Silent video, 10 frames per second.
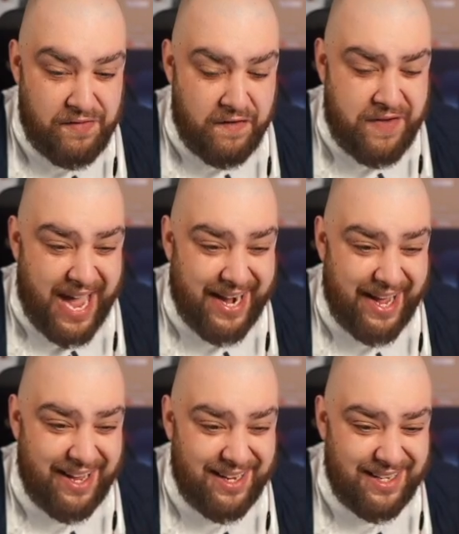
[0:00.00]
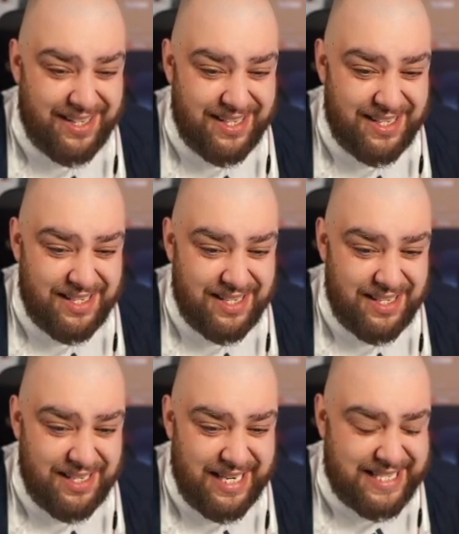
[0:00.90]
Fofana.
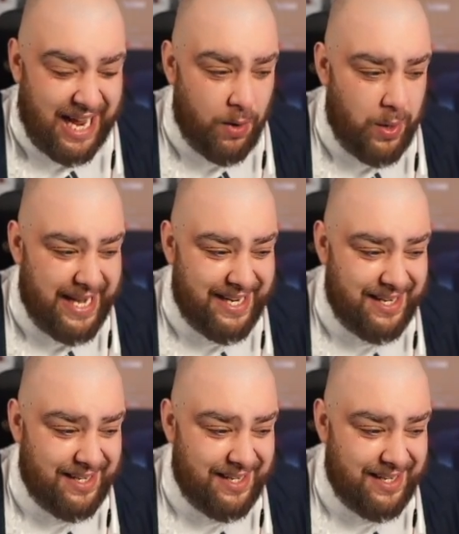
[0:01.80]
Is that a win?